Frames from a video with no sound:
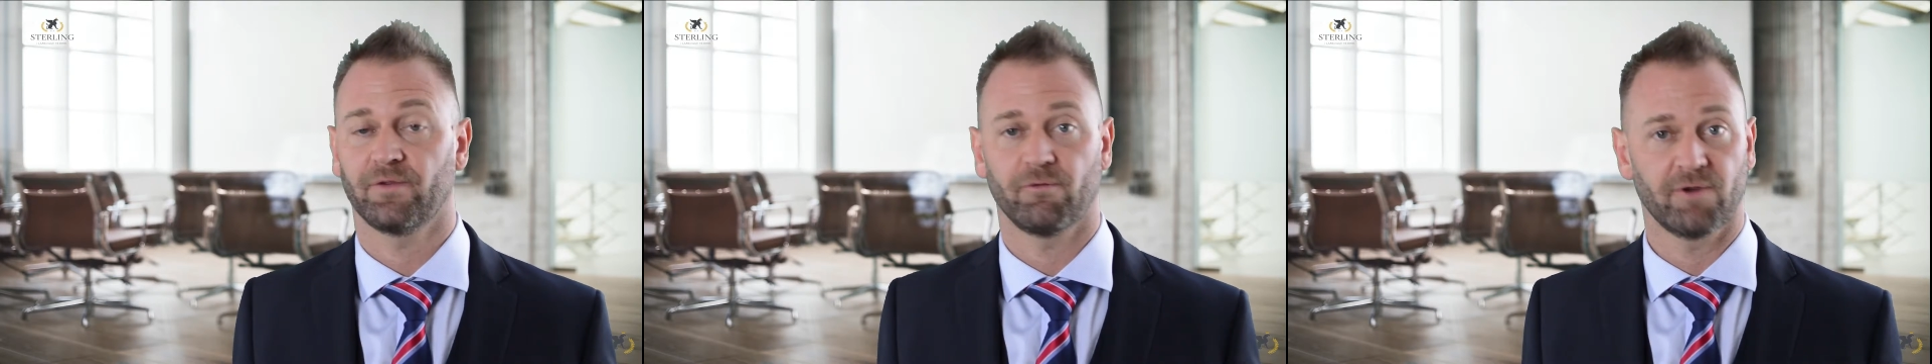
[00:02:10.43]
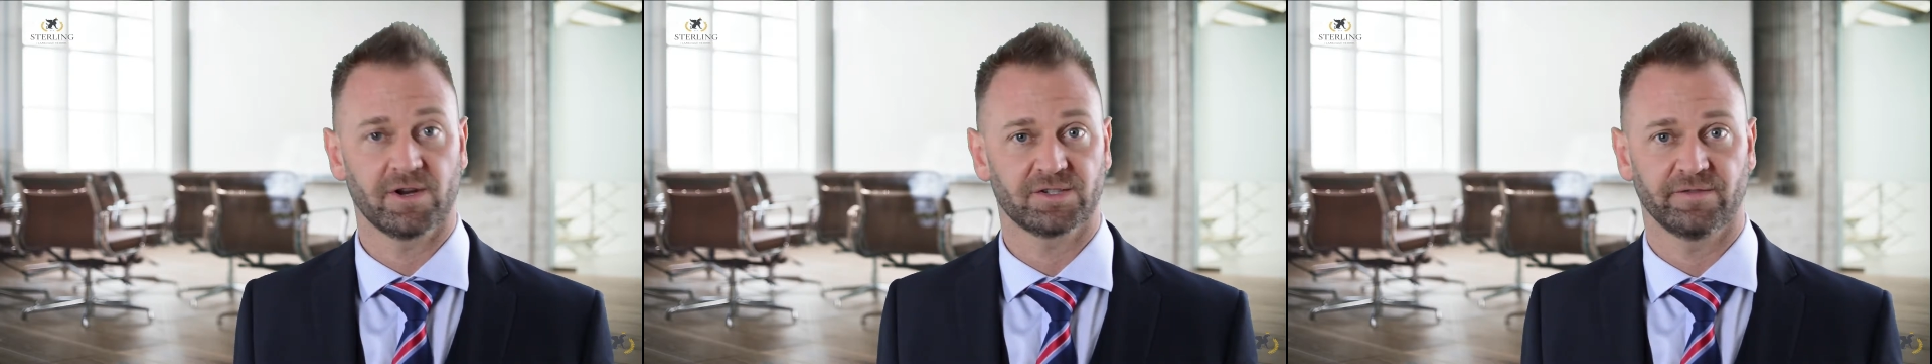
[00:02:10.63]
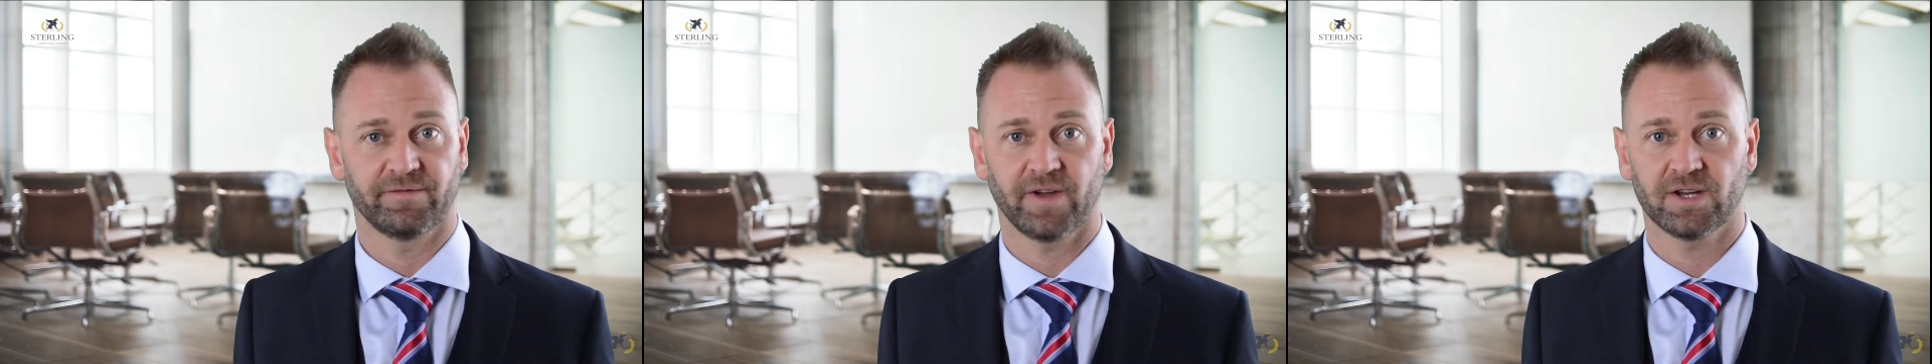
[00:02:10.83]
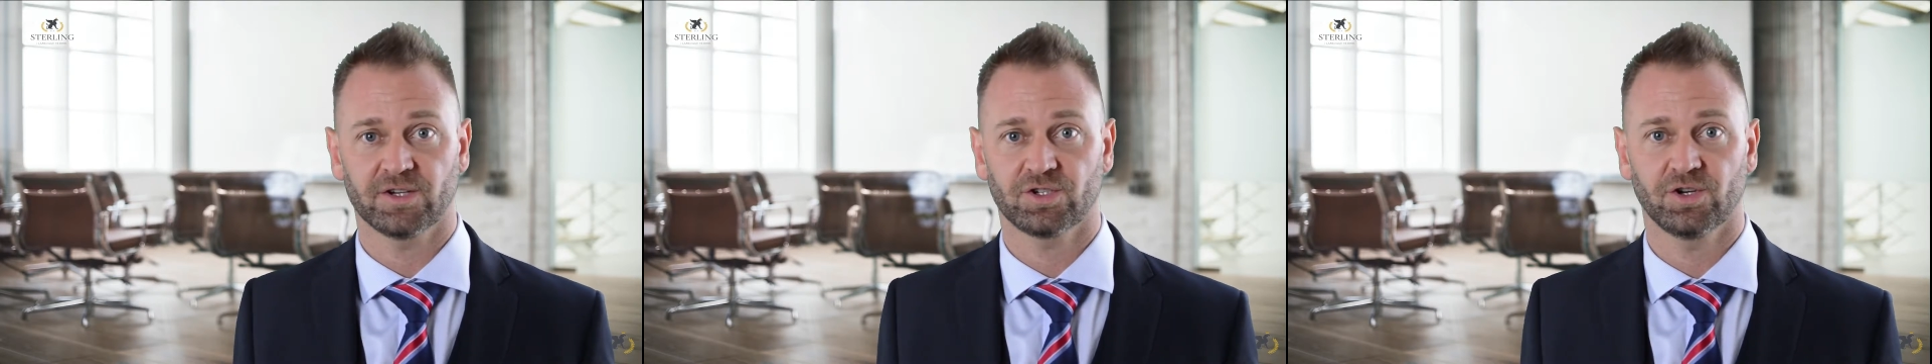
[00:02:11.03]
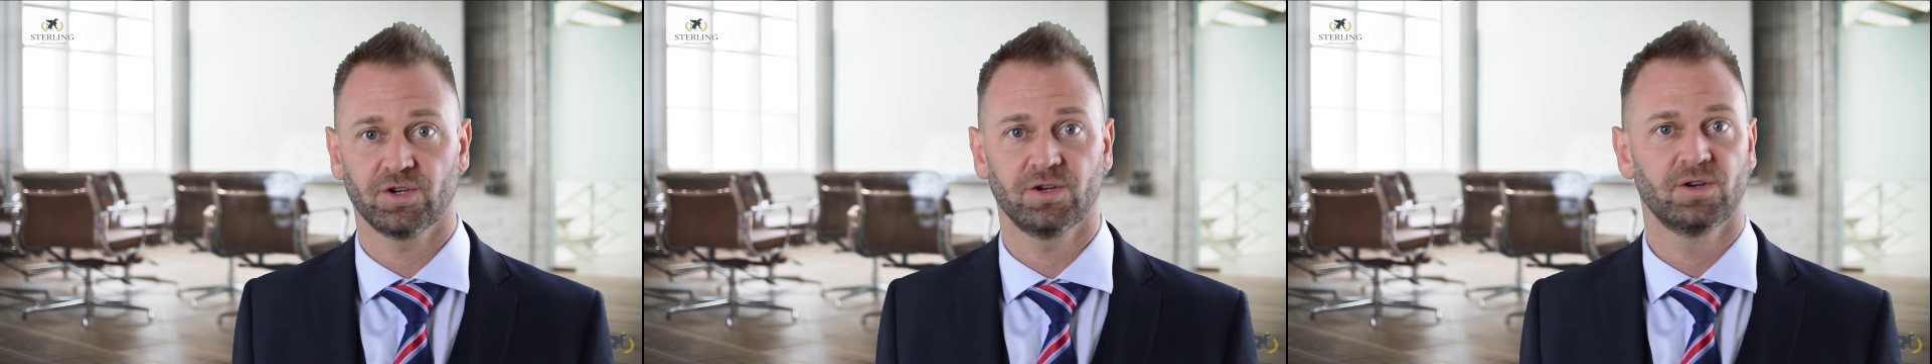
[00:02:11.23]

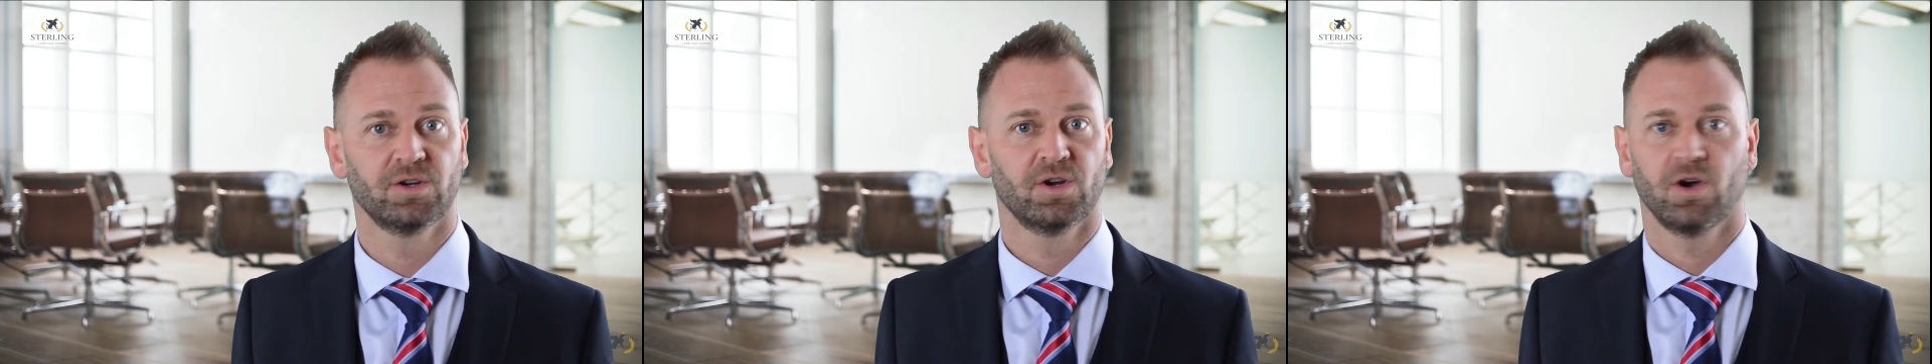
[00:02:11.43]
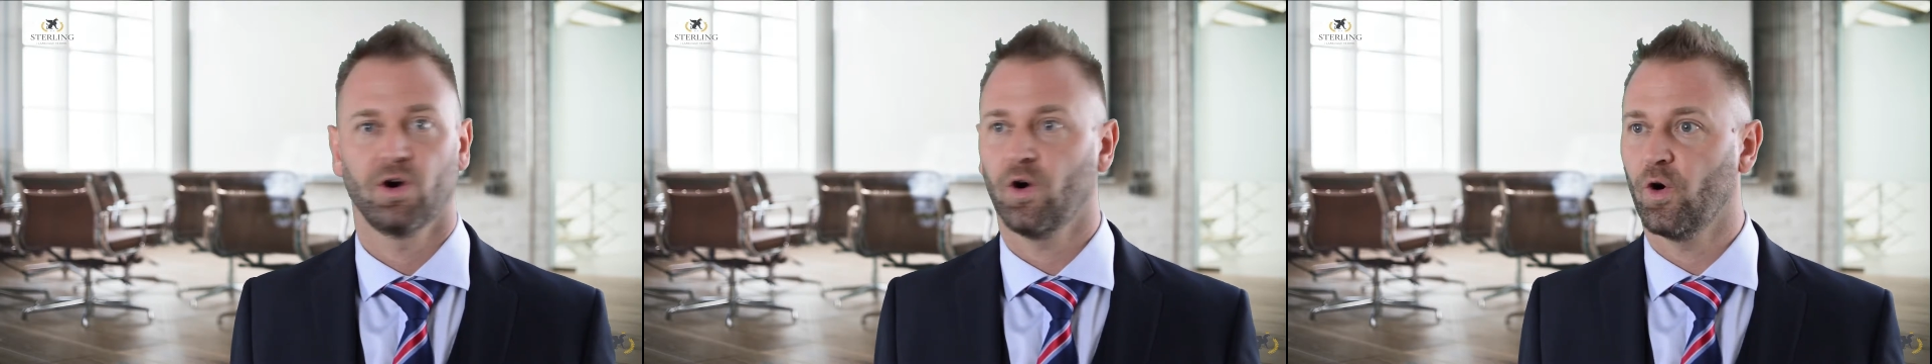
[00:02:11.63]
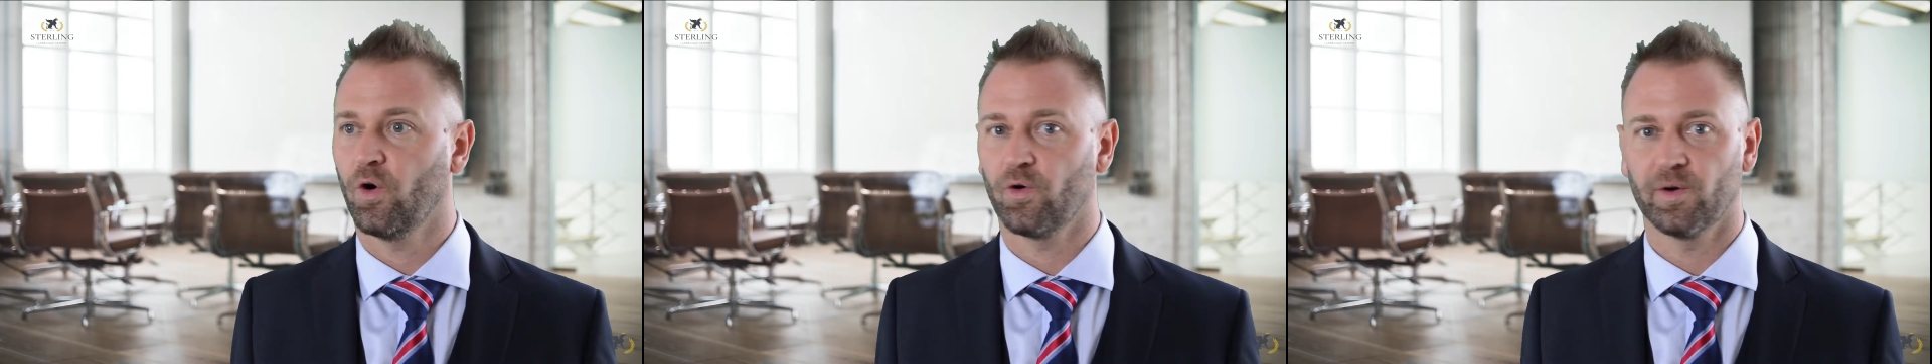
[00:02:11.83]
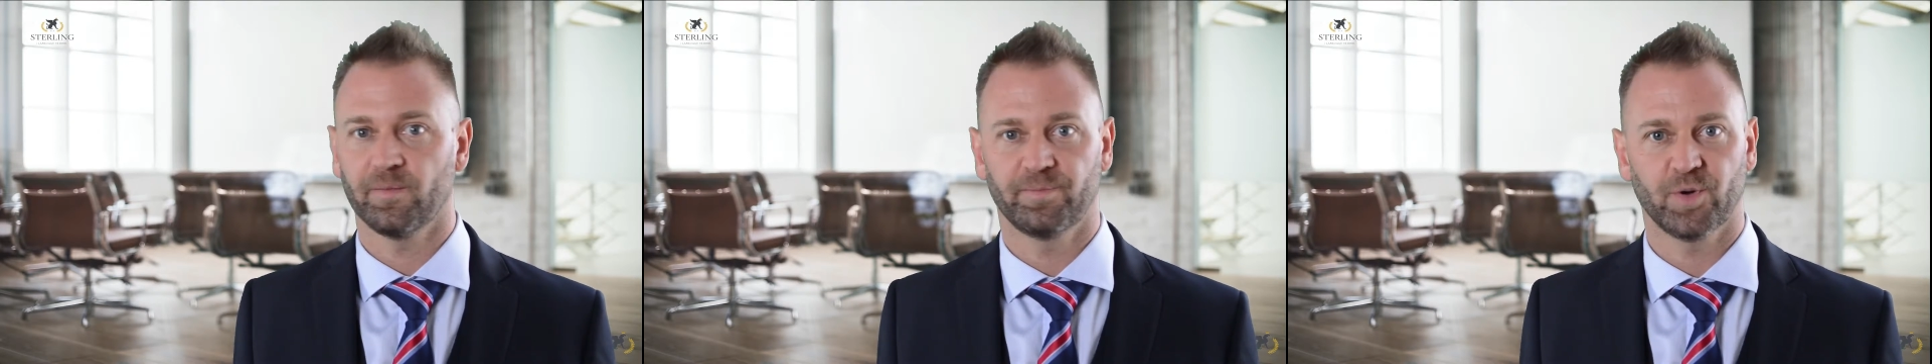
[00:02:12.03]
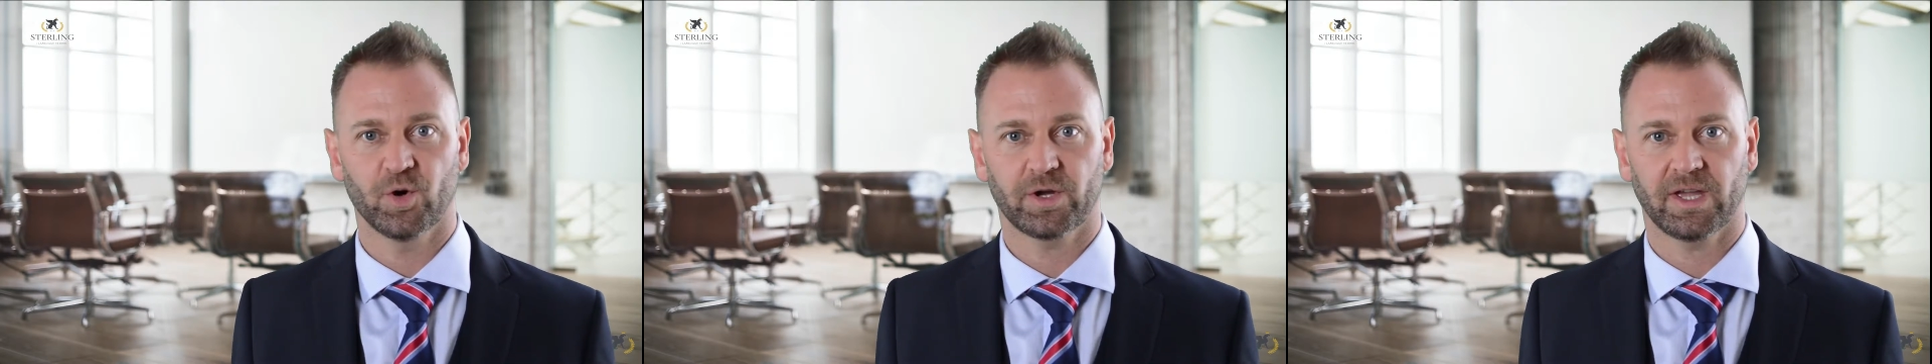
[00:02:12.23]
reservation or a
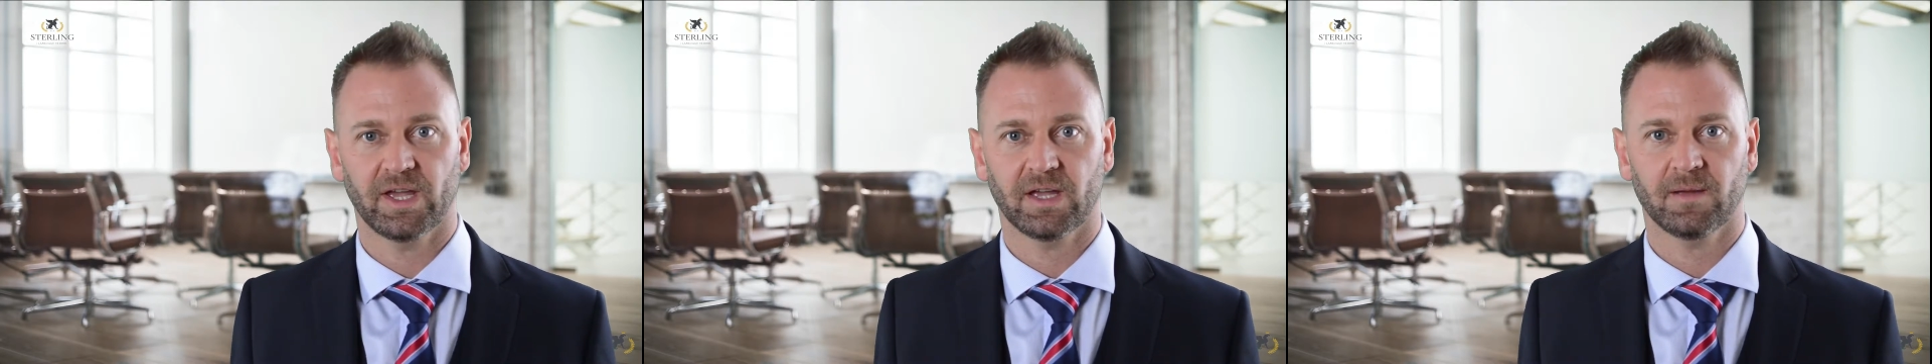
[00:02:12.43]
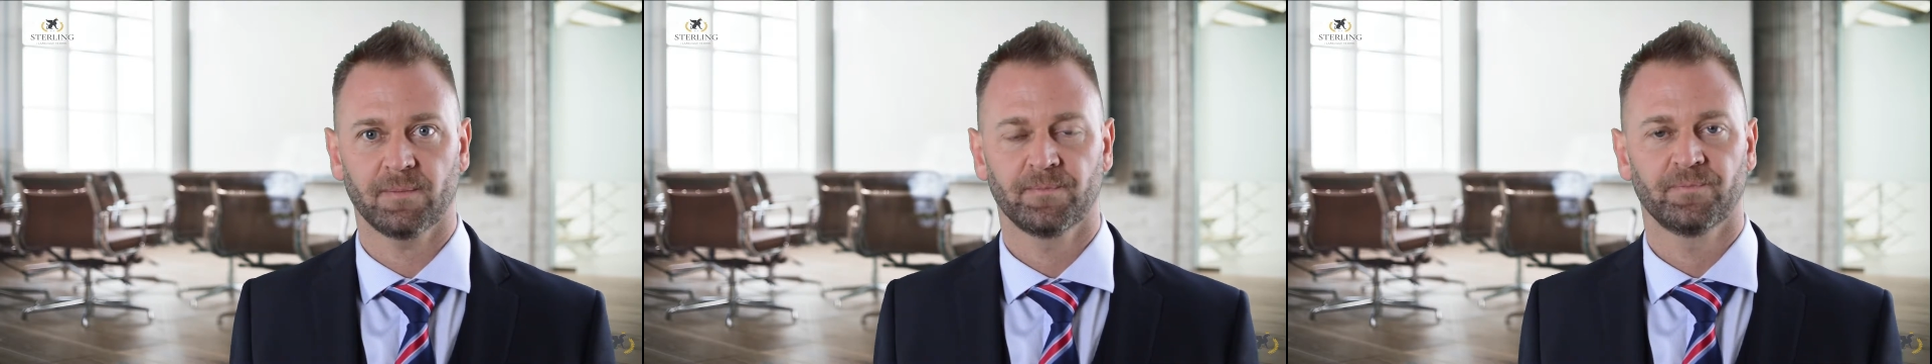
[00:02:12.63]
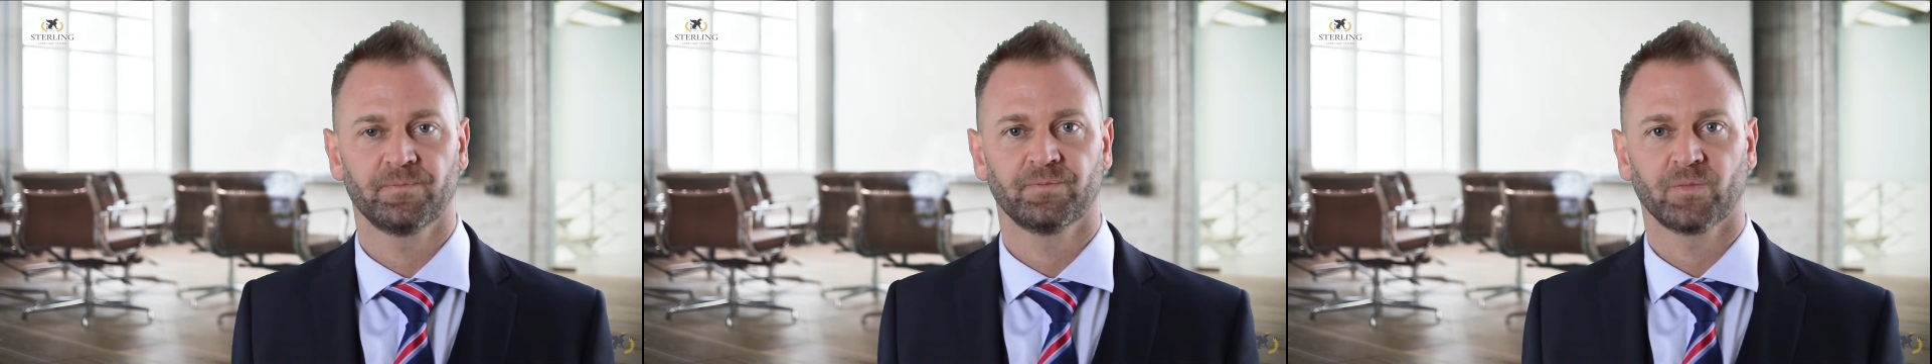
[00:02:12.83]
booking,